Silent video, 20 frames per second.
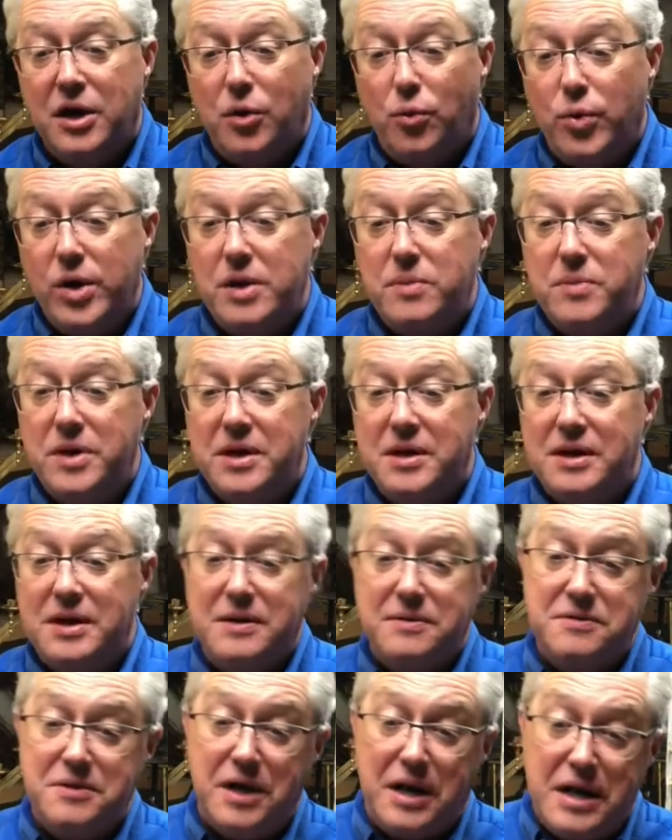We had
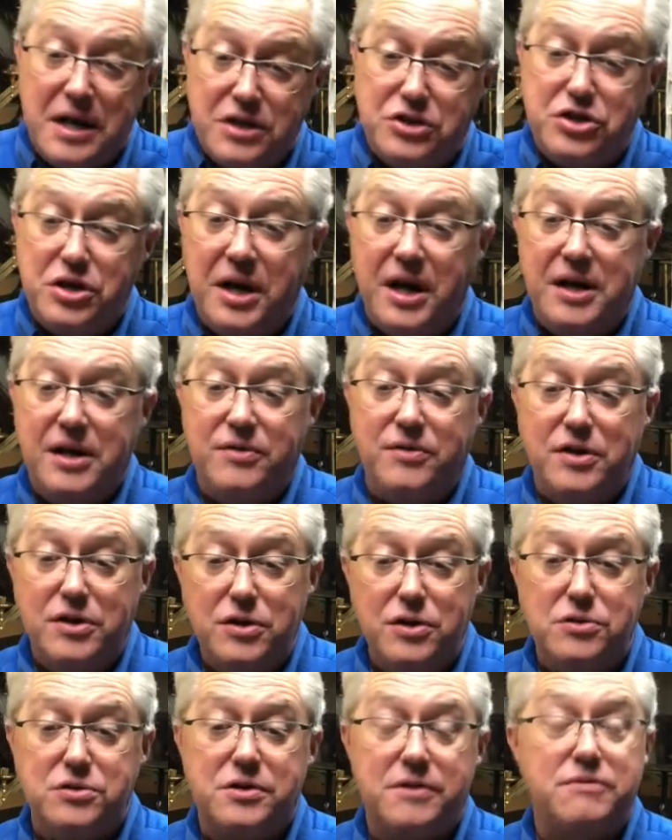been initiating the
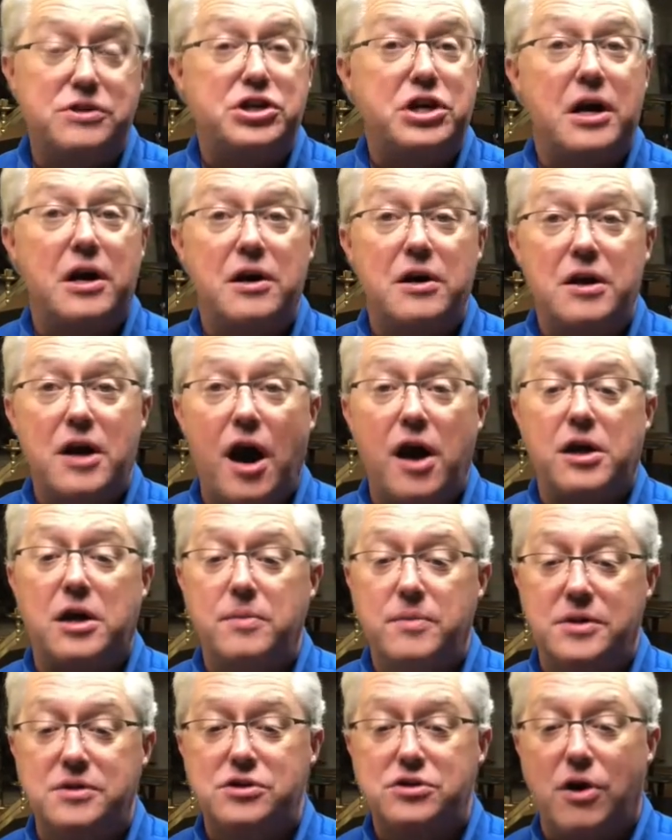use of shared
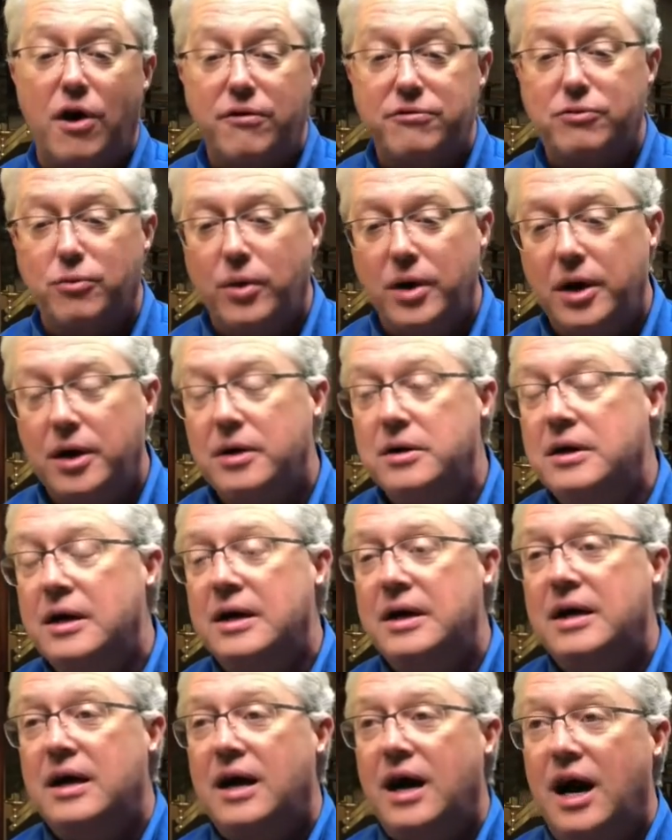document software
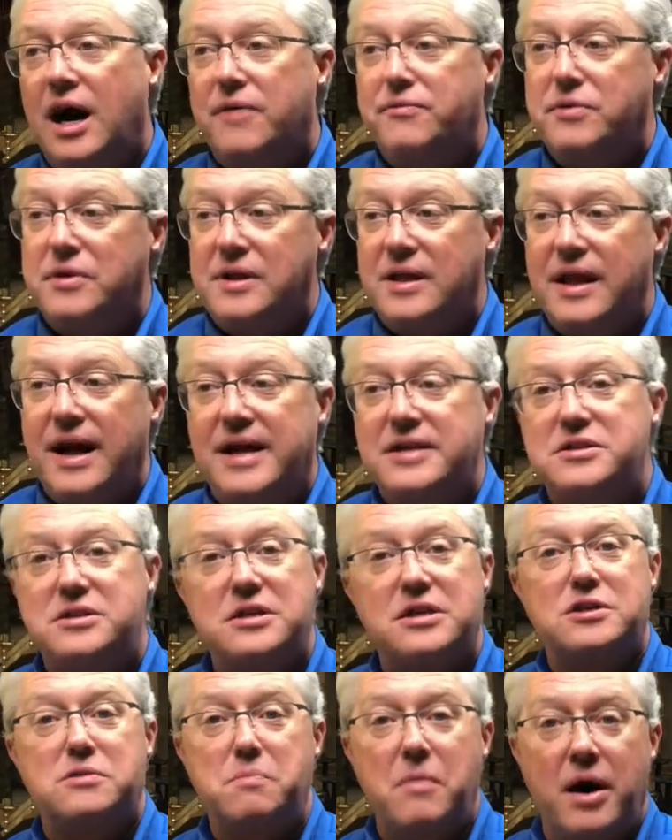for the last
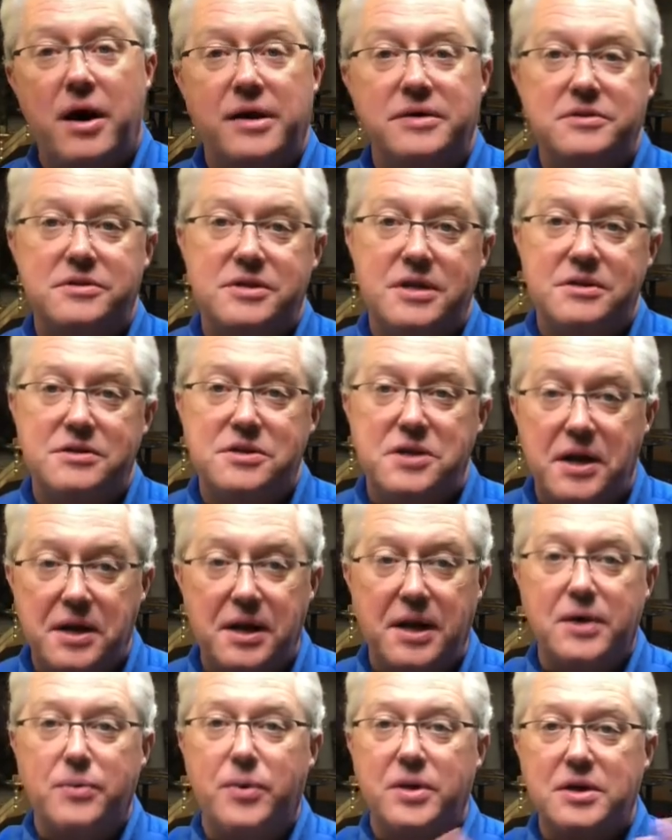6 months, and
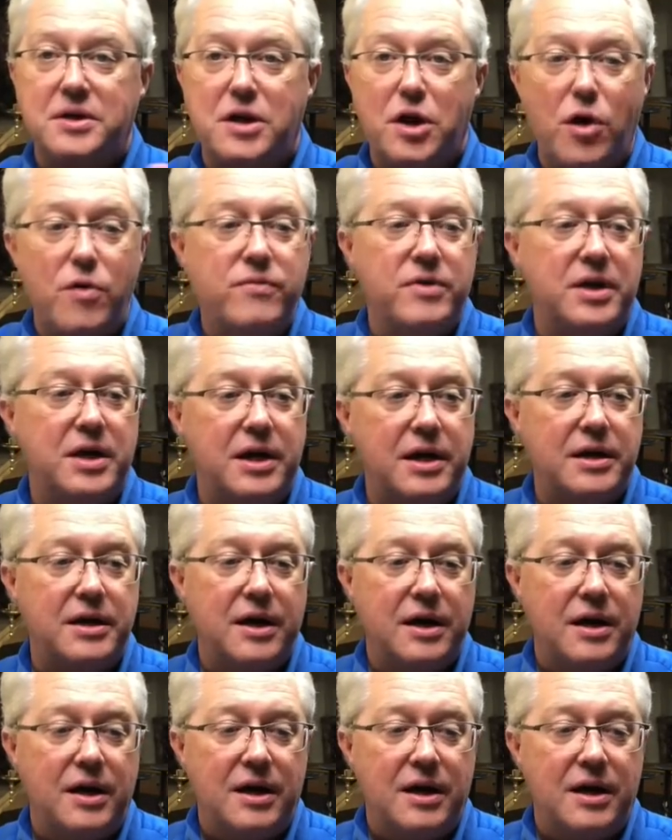suddenly when COVID hit,